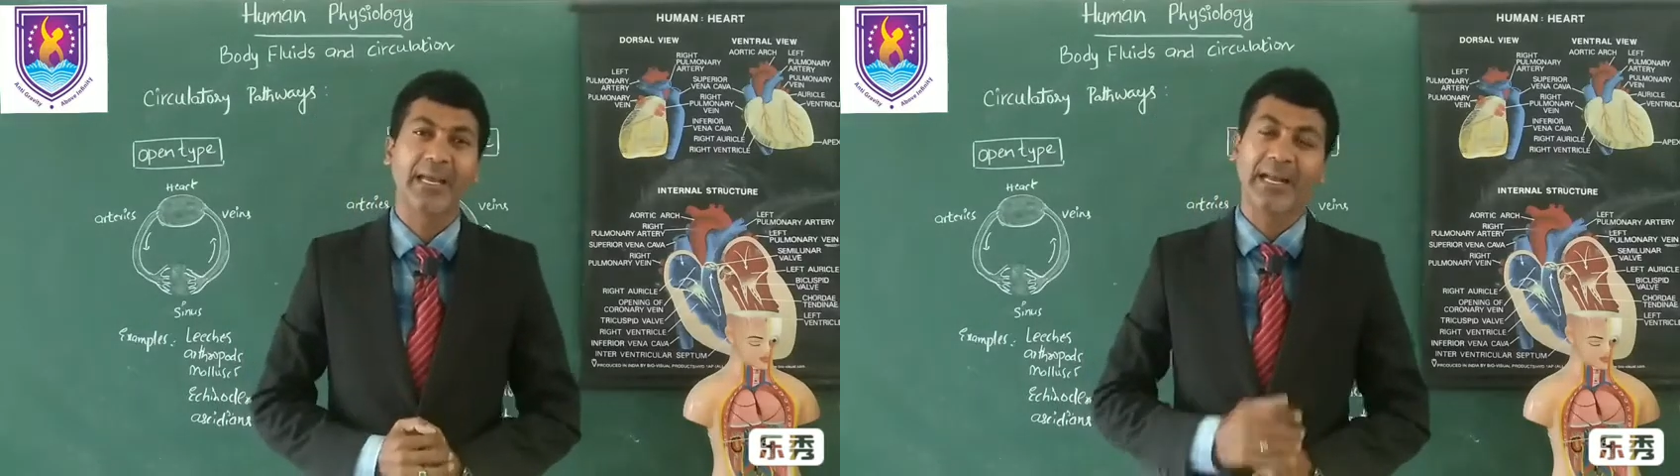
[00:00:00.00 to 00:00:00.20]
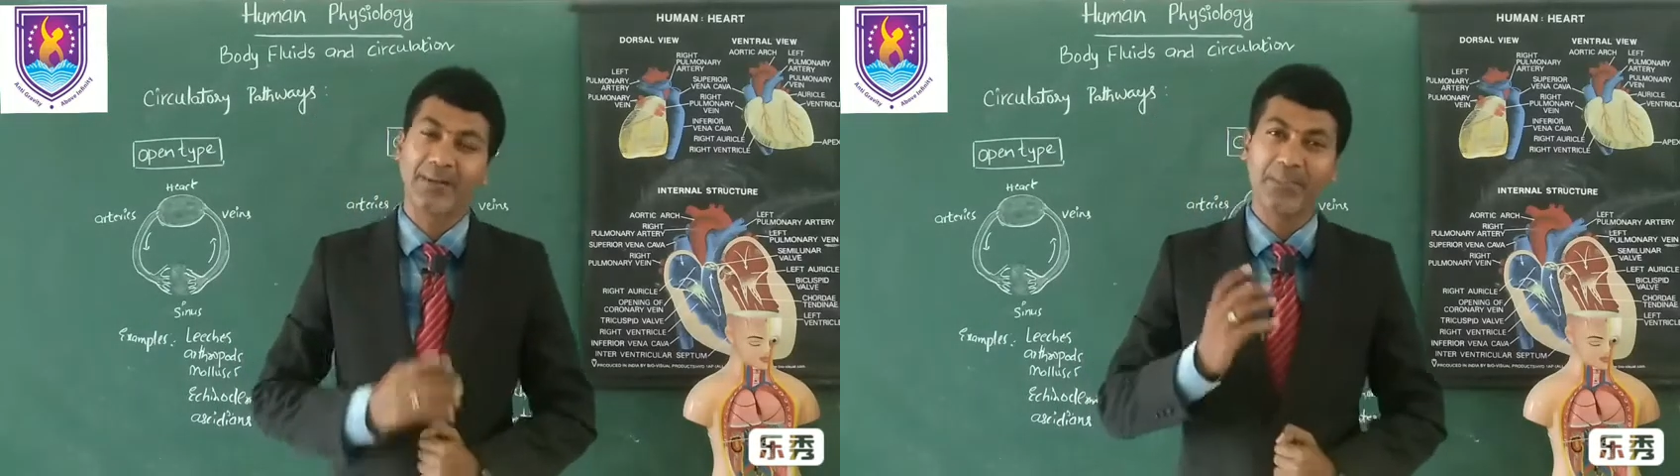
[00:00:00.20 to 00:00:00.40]

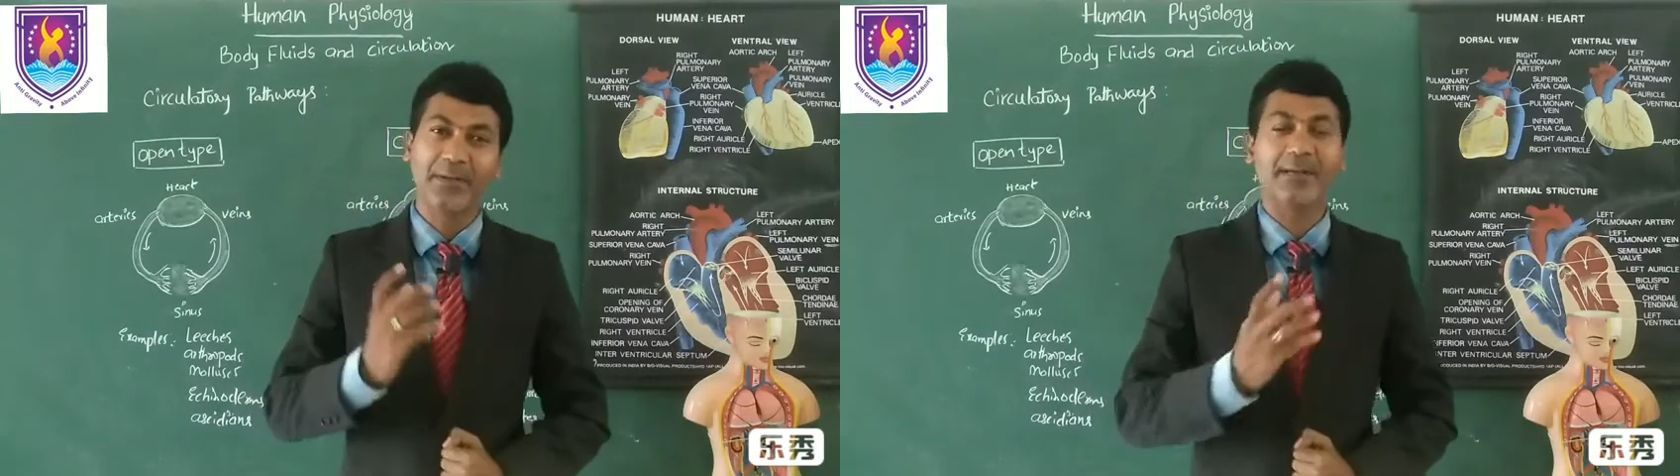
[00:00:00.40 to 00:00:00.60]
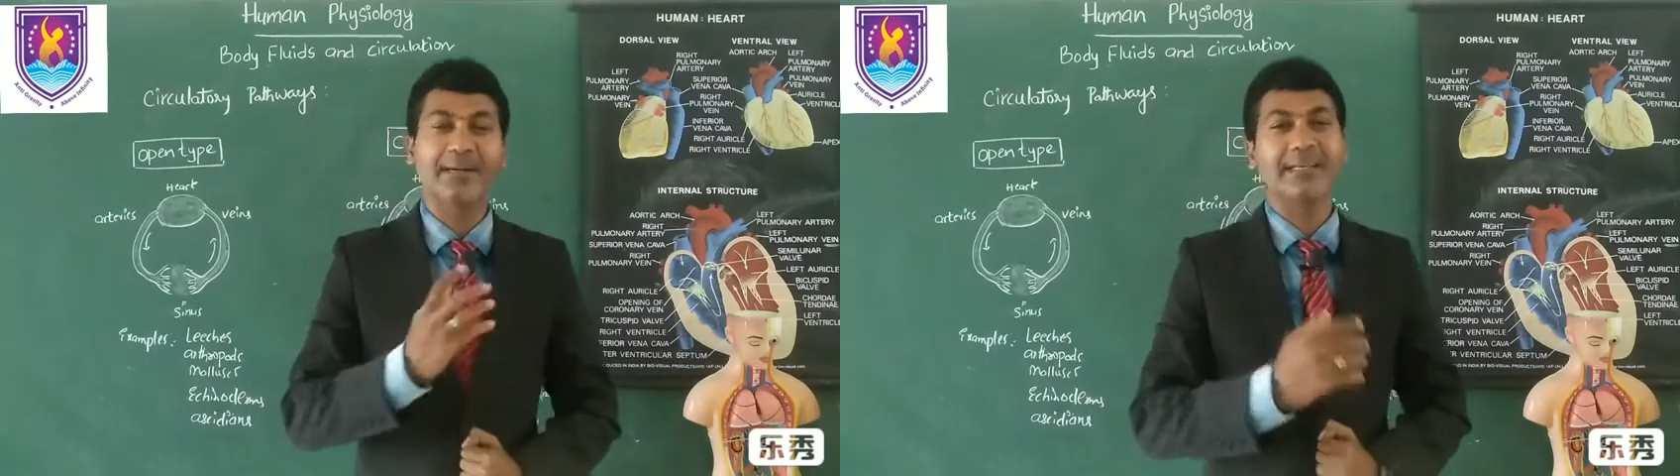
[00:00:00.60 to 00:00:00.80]
And
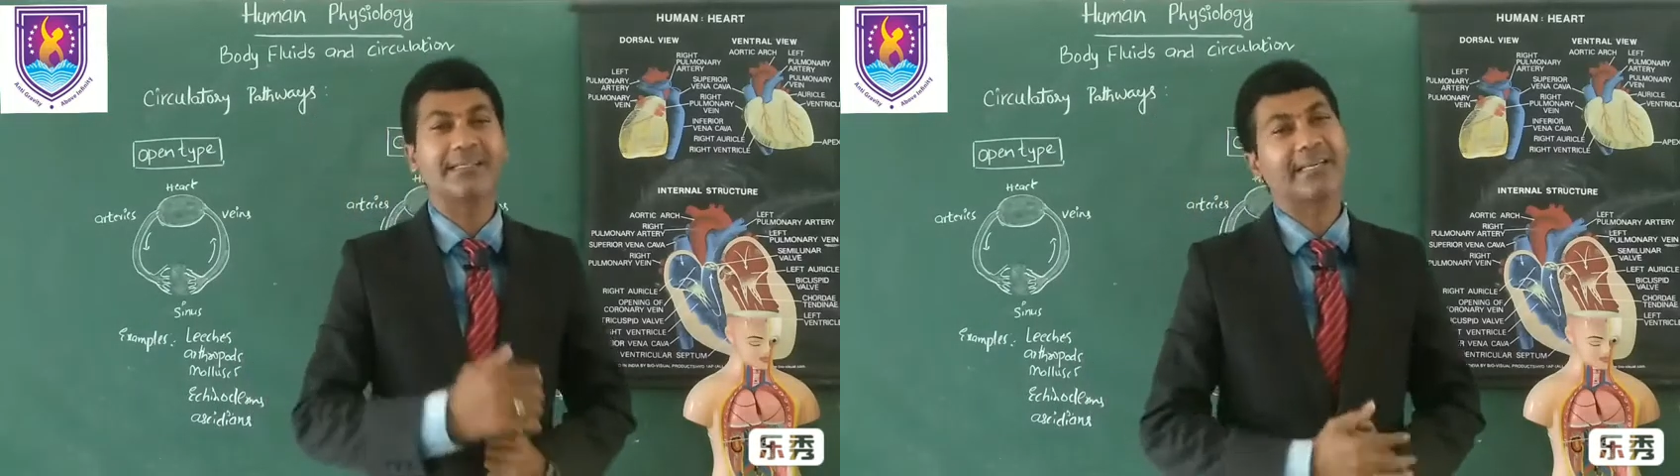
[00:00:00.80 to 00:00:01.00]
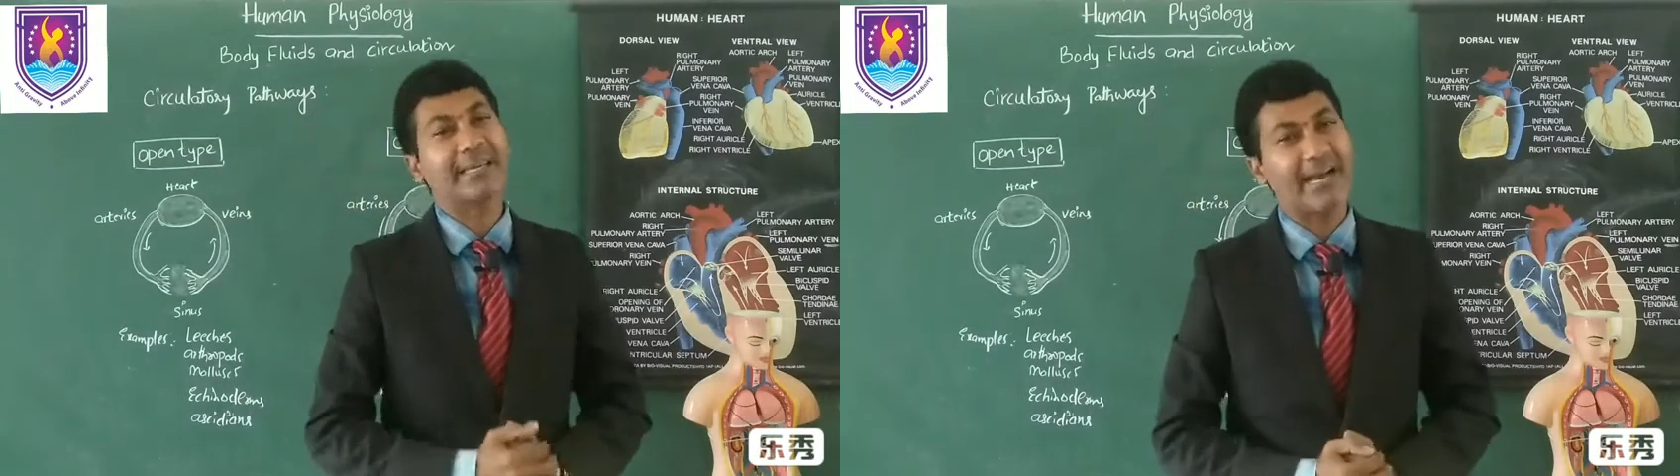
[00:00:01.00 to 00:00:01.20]
blood
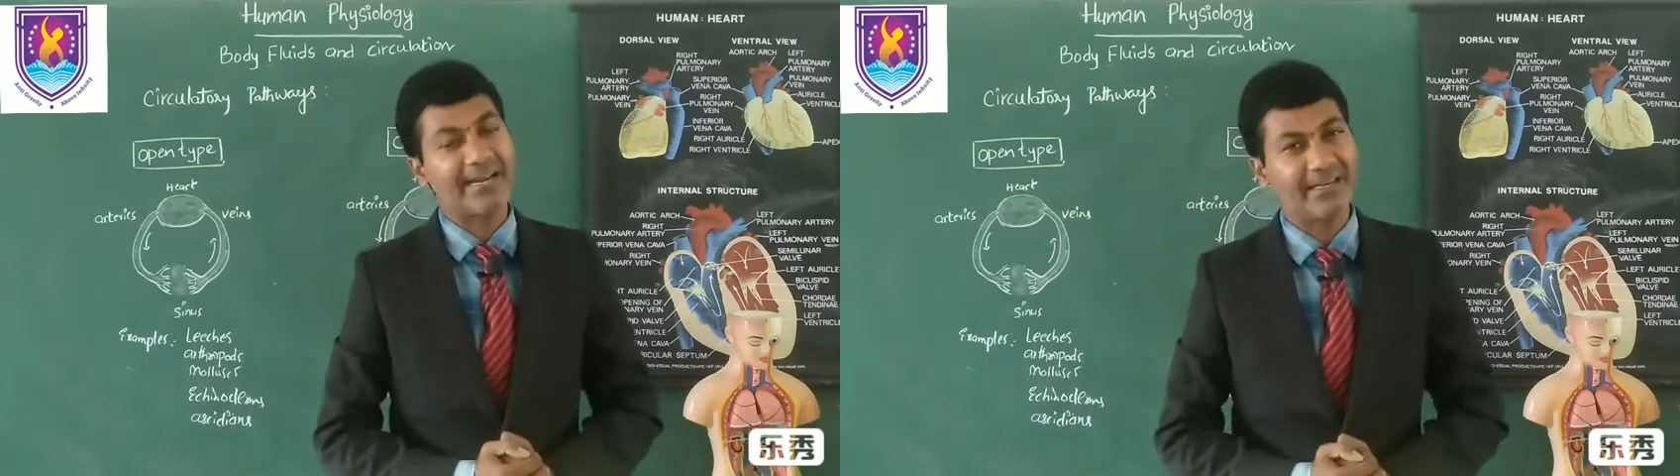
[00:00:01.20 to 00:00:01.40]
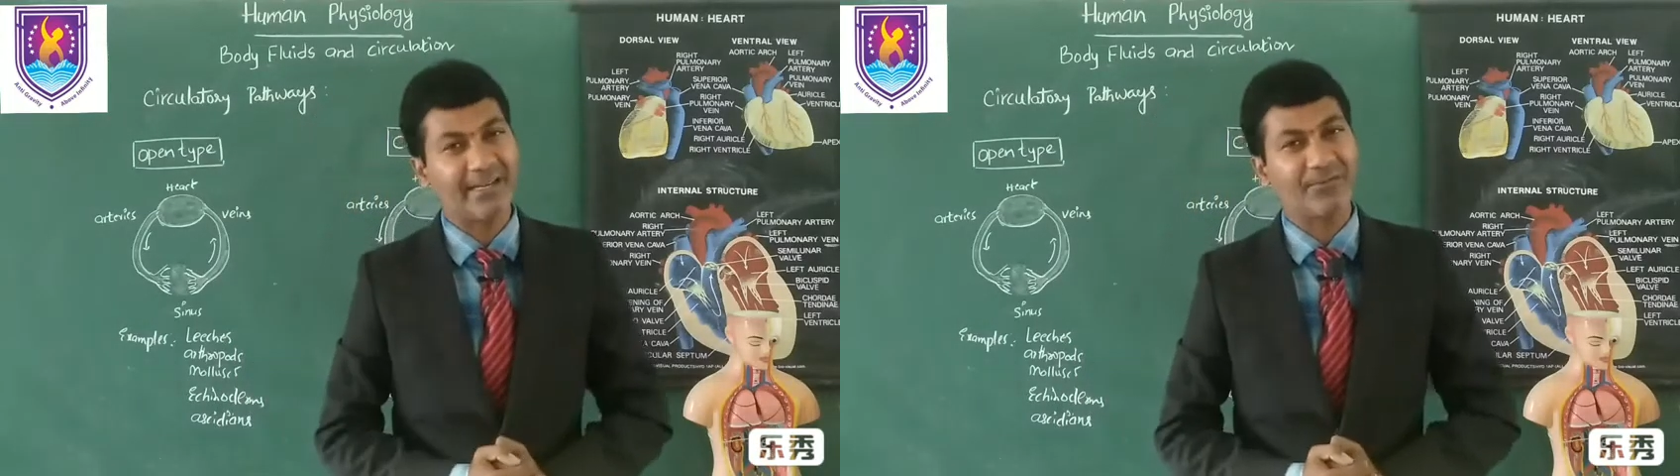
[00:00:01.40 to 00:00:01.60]
is a
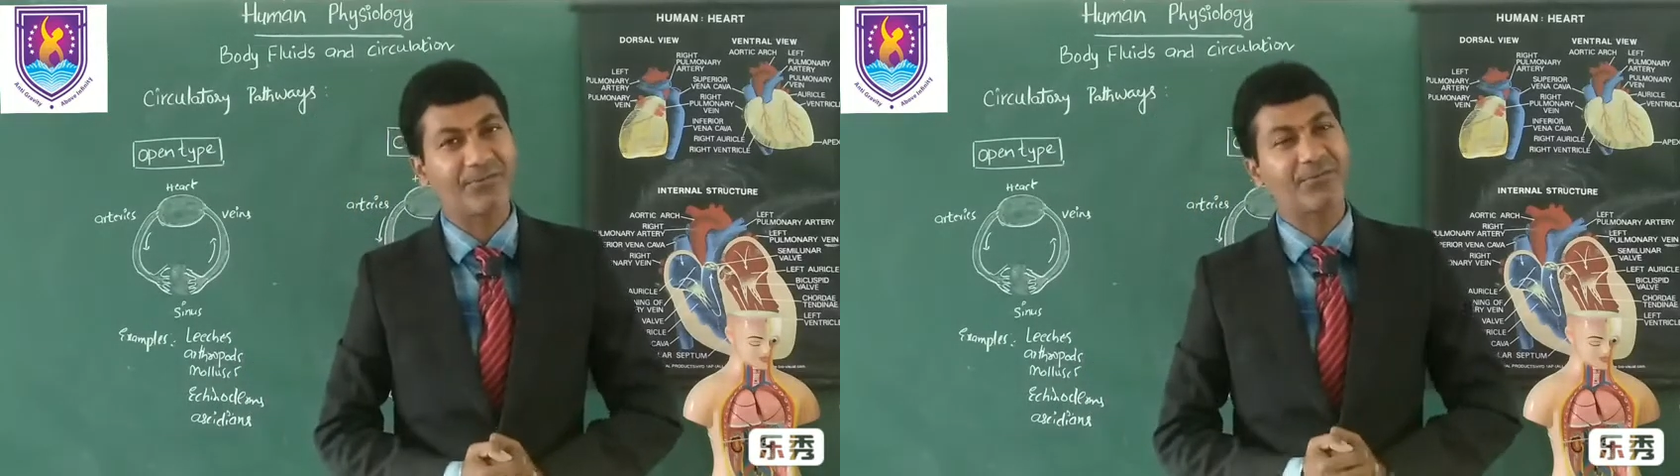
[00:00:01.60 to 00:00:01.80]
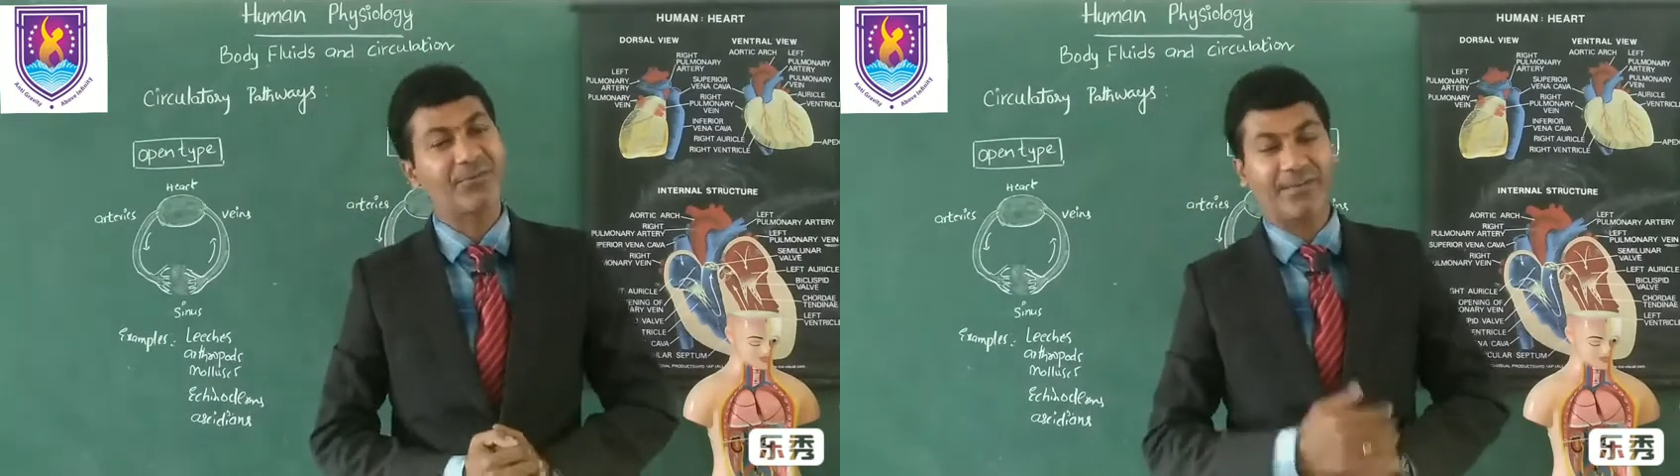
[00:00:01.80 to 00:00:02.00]
carrier
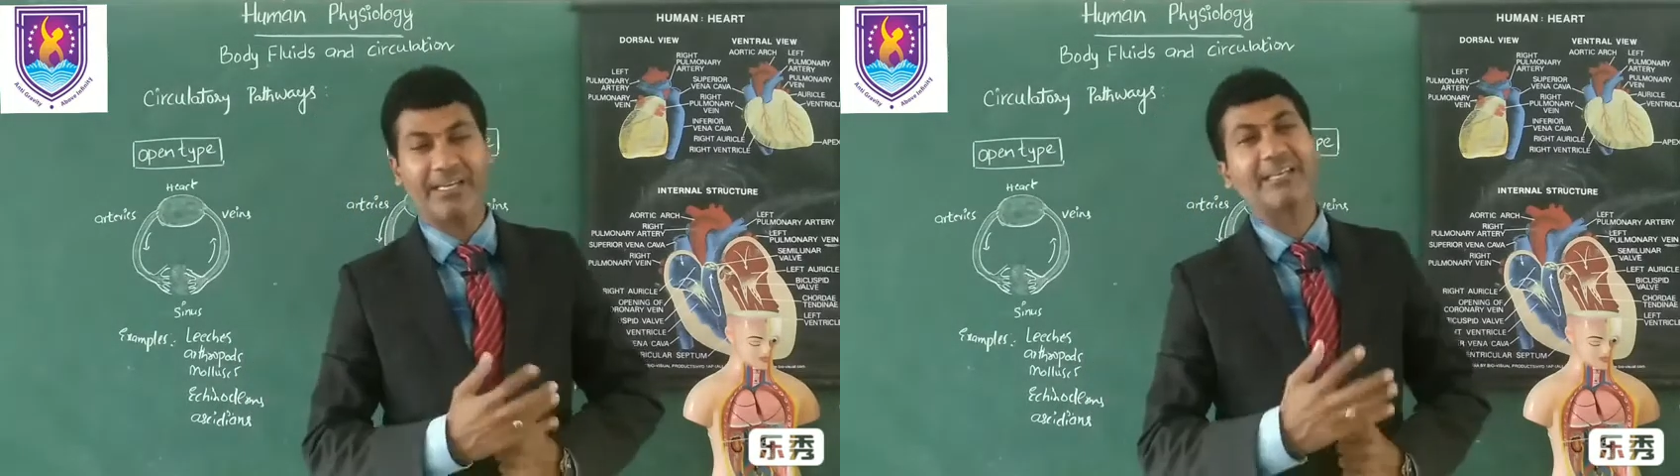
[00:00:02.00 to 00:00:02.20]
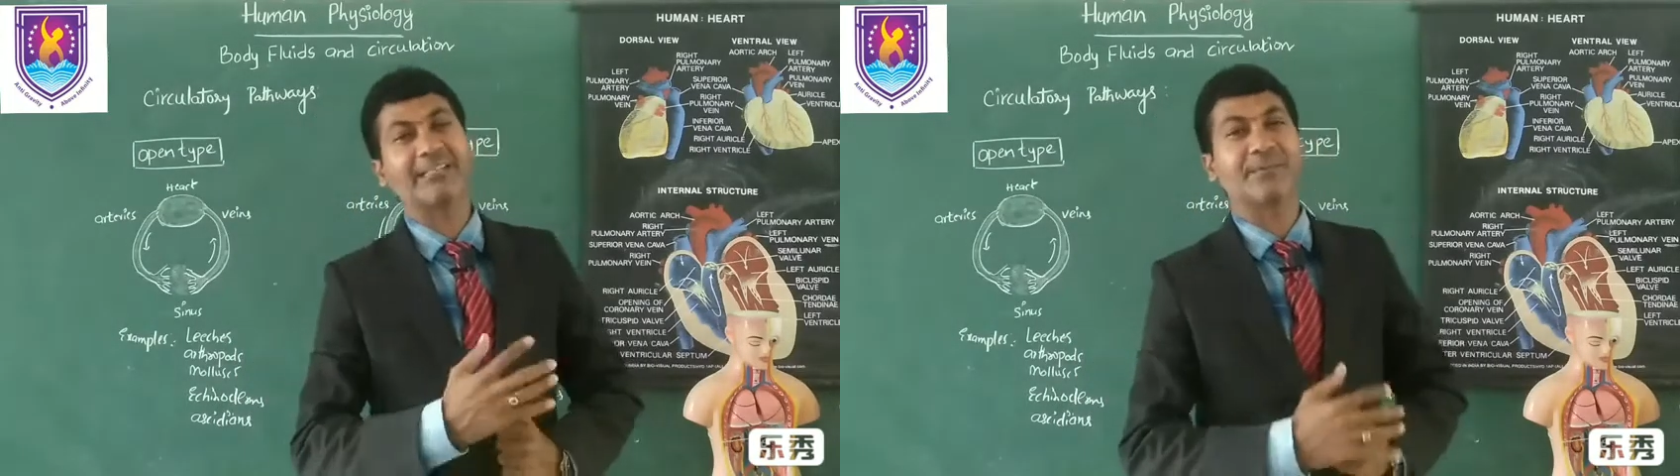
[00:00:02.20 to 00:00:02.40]
of various